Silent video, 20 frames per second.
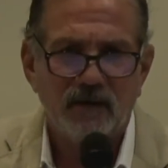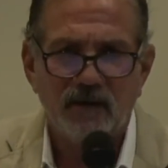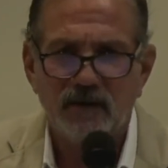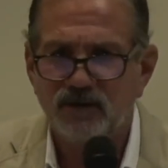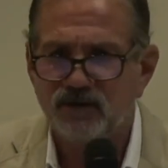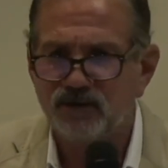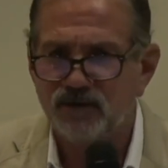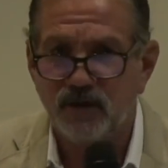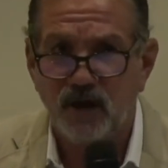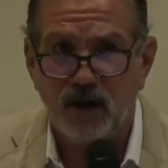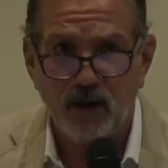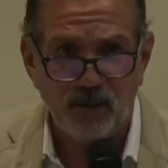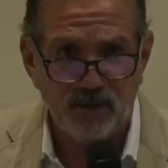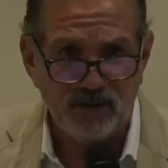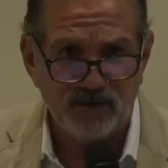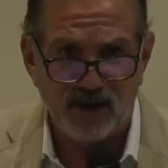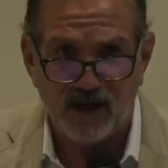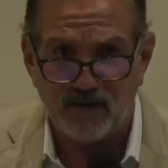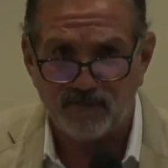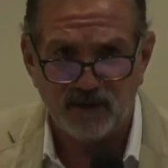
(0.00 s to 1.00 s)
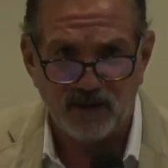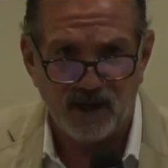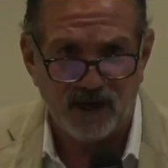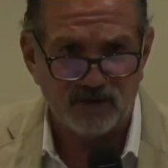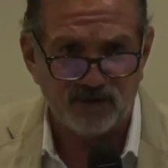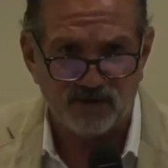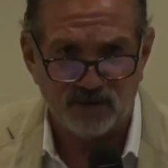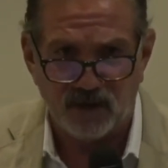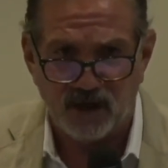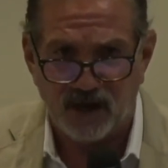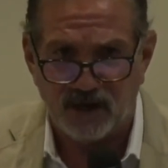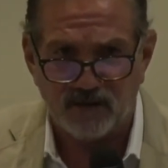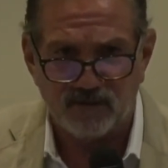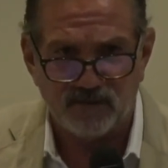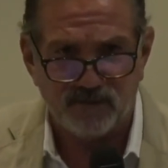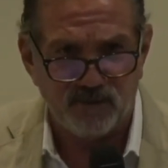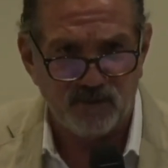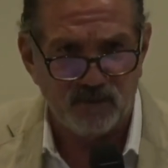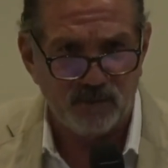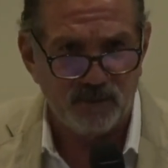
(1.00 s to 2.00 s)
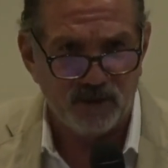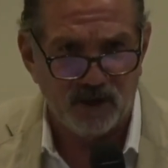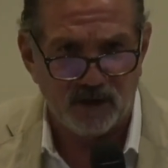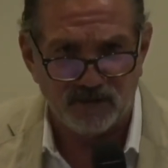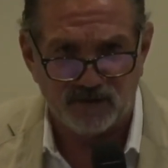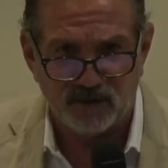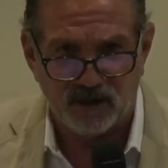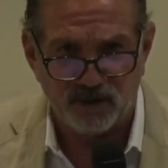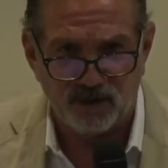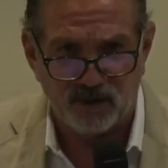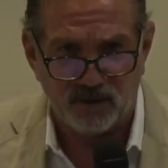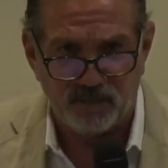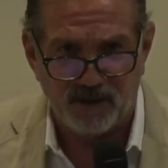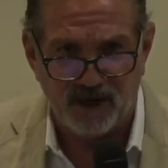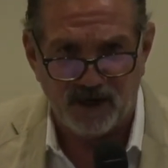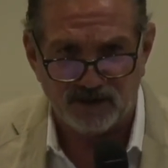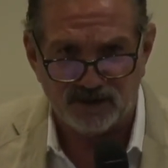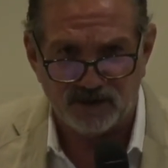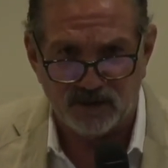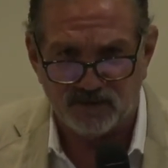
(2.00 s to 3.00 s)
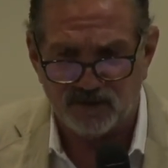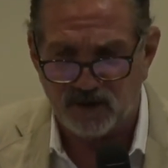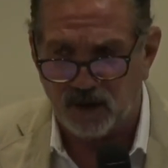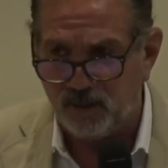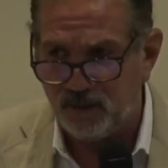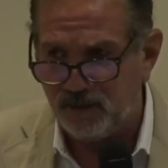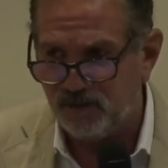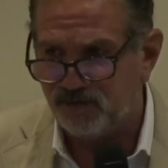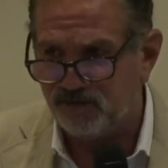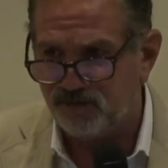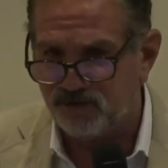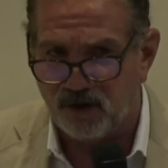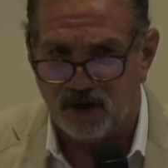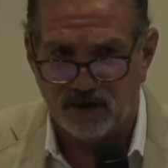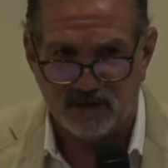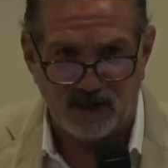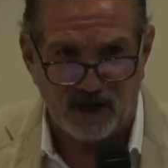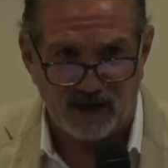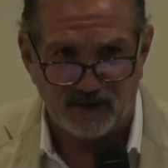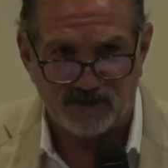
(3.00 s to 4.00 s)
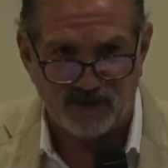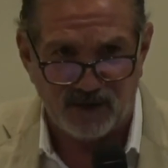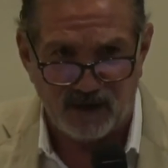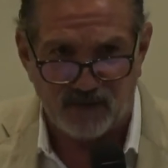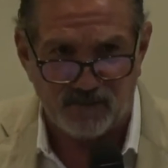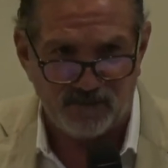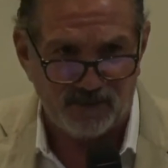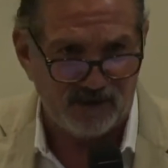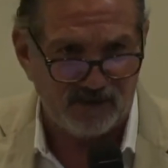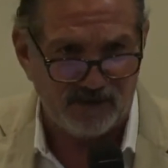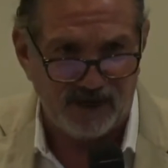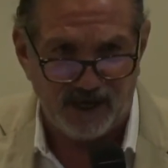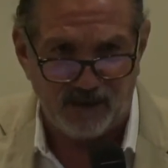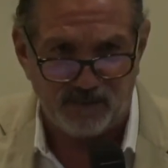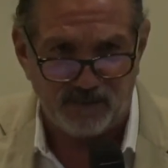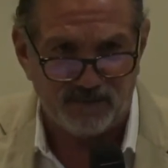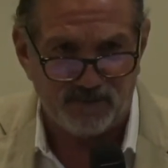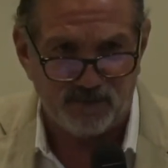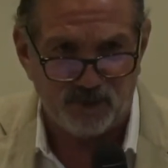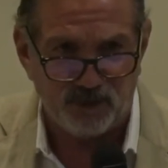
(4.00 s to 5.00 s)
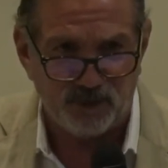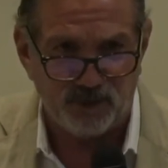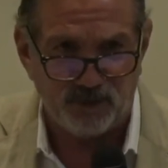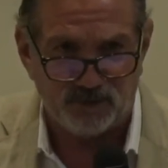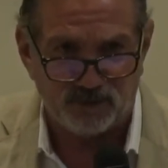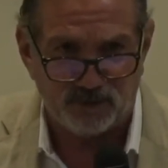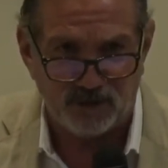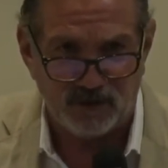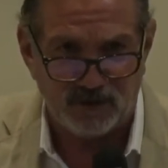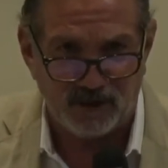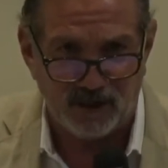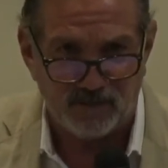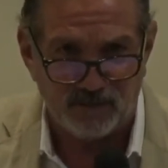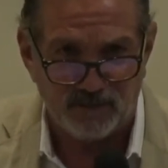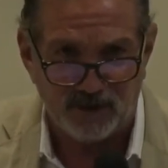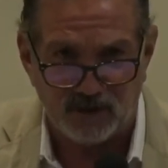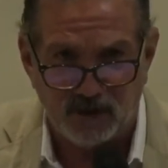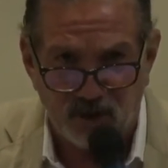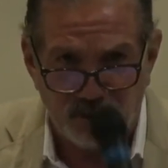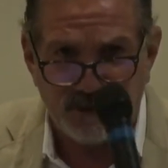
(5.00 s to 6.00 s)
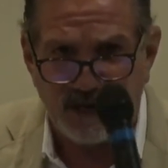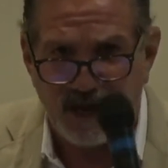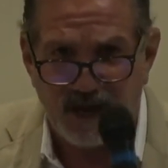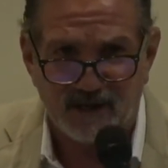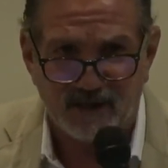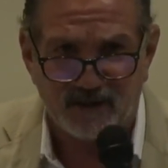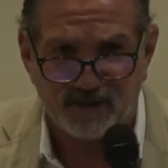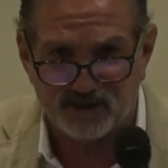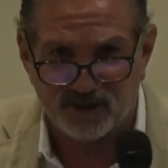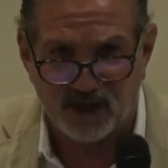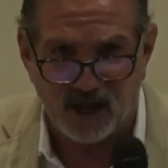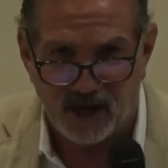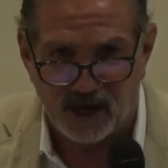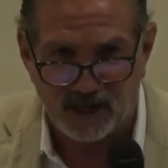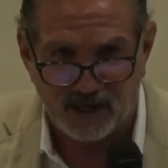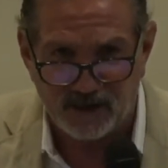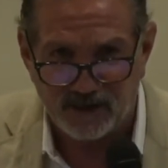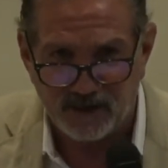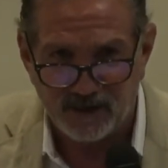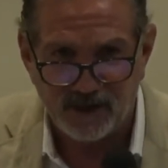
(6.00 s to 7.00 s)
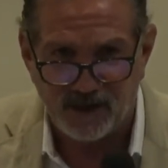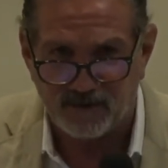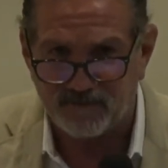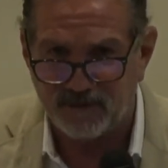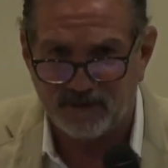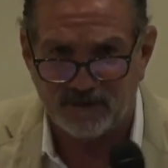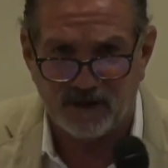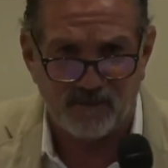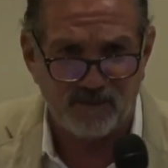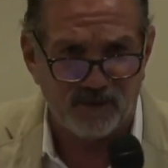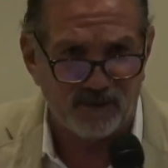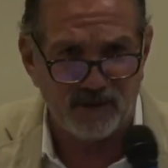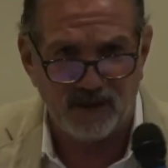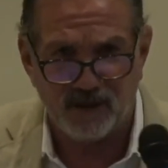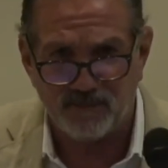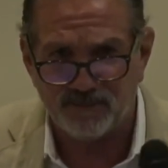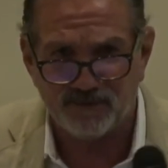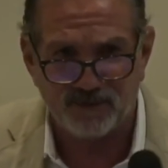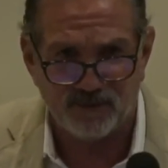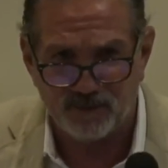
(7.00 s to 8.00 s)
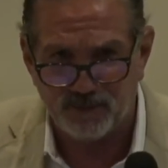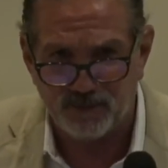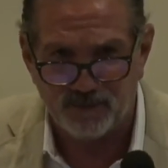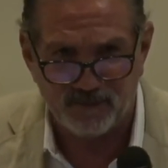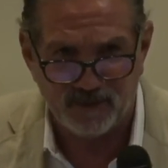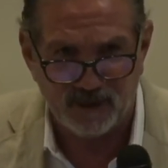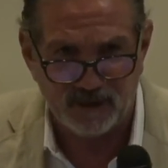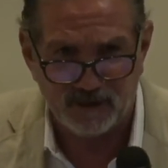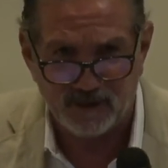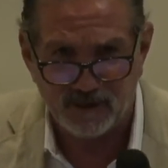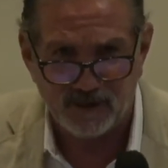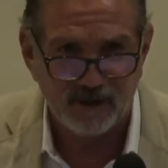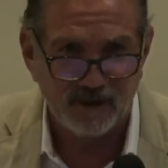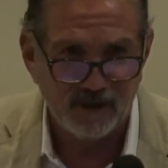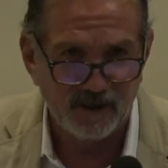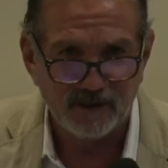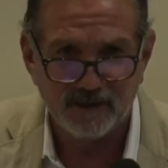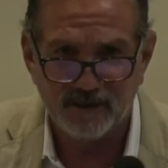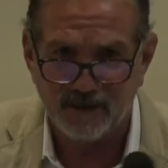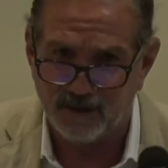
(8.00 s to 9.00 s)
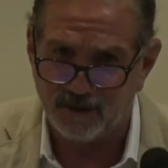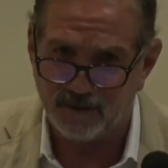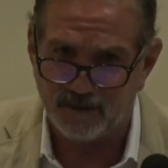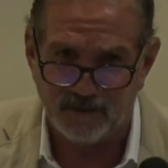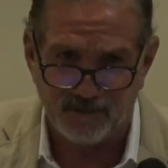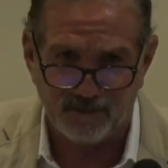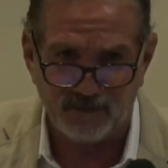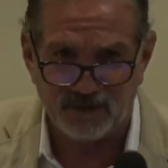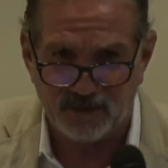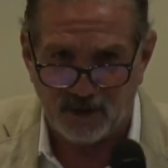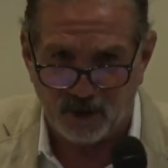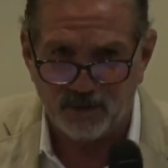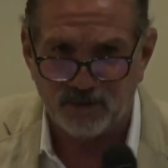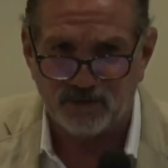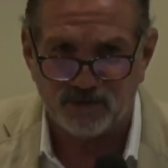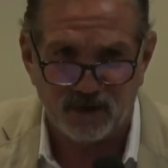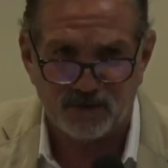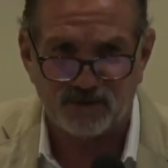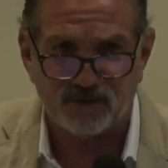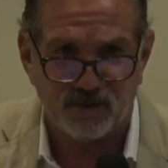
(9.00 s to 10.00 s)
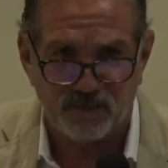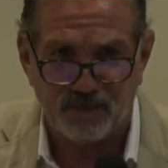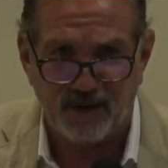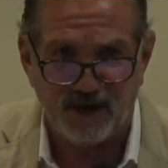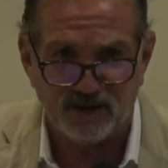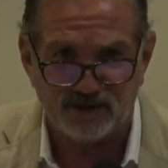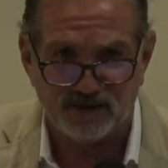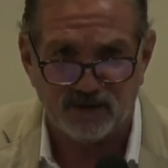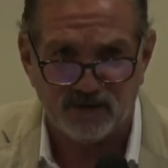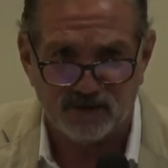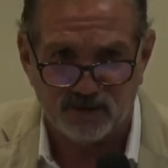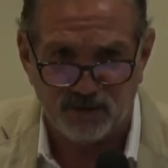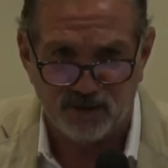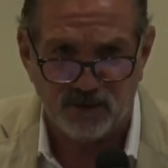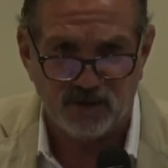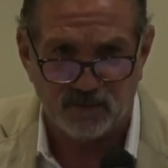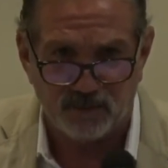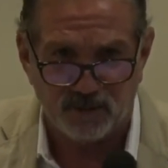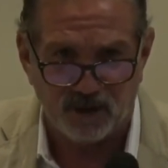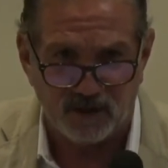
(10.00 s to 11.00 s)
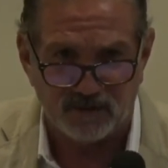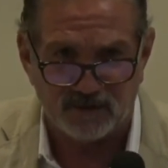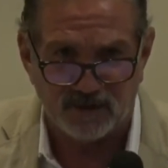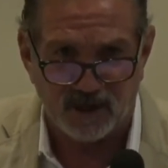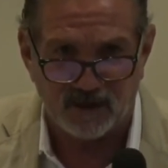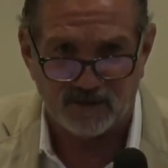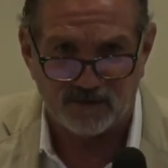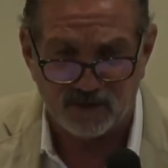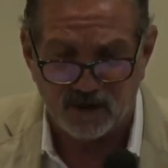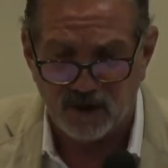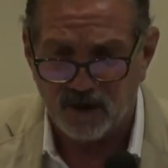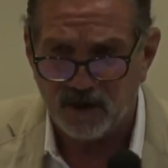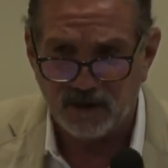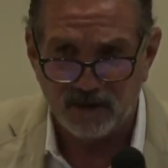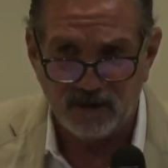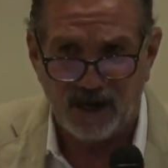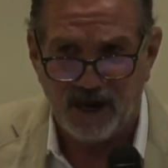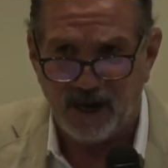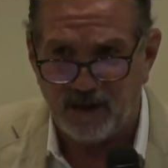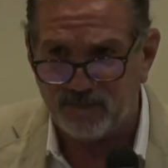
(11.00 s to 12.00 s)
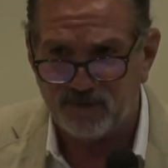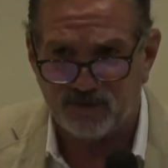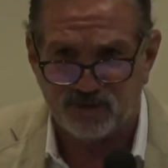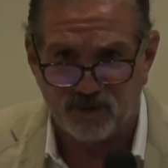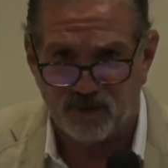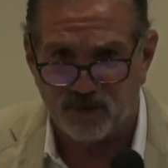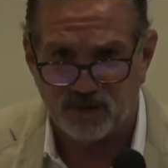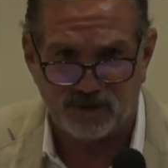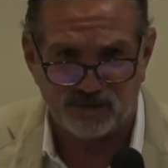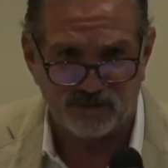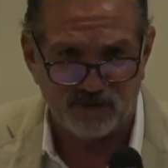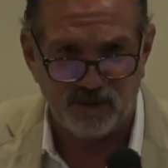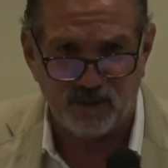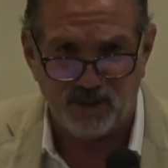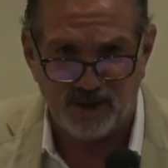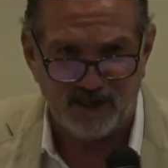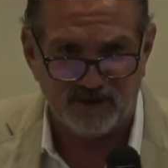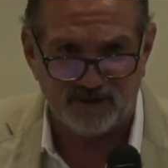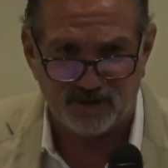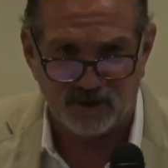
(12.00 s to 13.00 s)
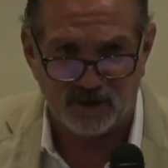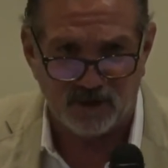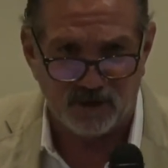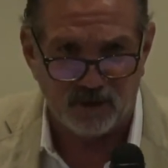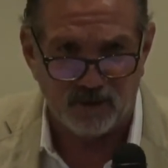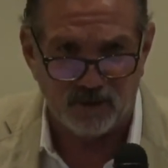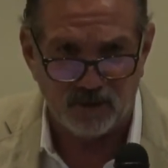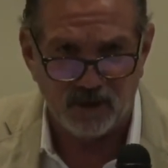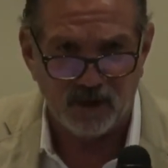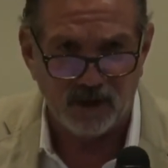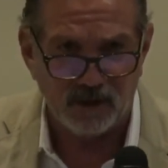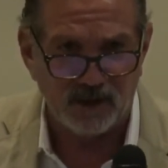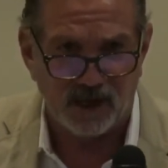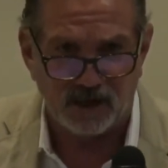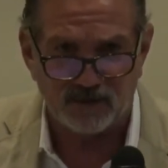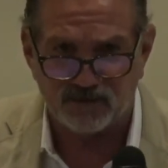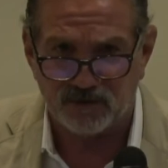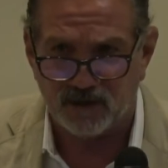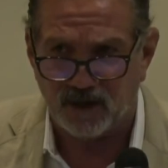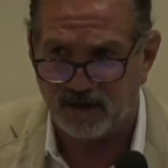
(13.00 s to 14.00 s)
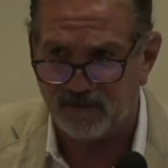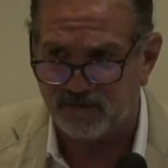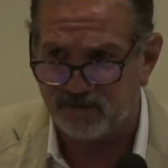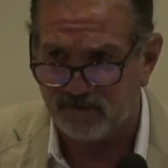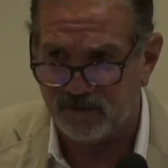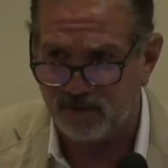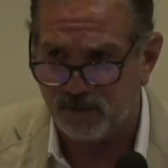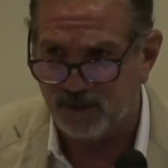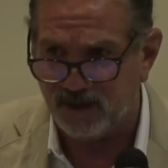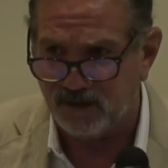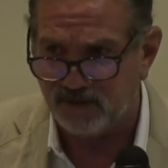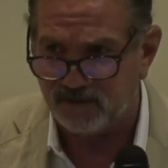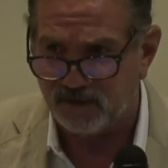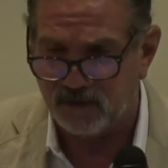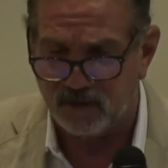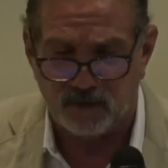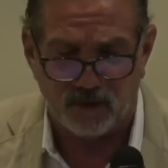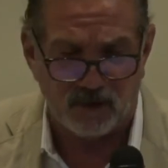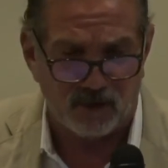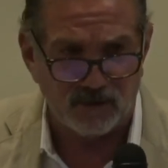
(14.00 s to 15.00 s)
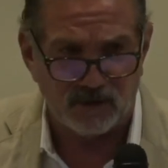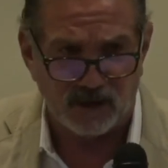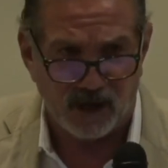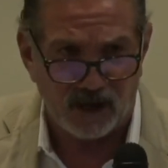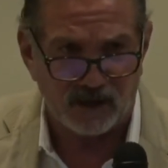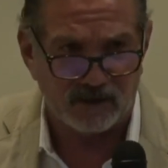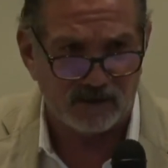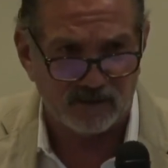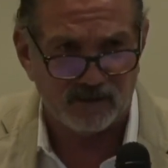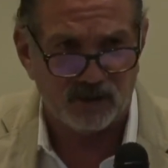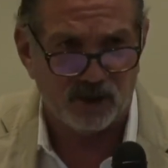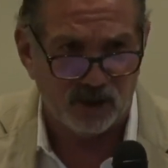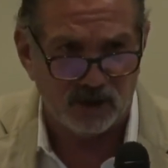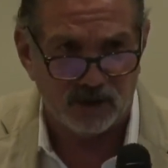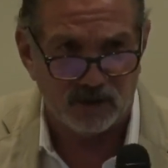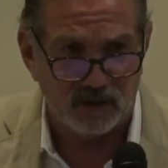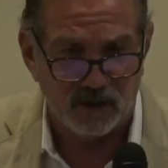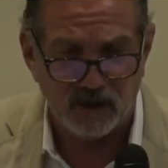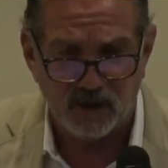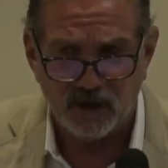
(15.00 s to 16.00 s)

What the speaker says: You should always have electrolytes, full bloods on your patients. Always drug test them the day before you treat them. You know when addicts lie? Every time their lips are moving. You know, don't trust your patients. Do the blood test. Labs drawn 3 weeks ago, electrolytes 3 weeks ago, are not good.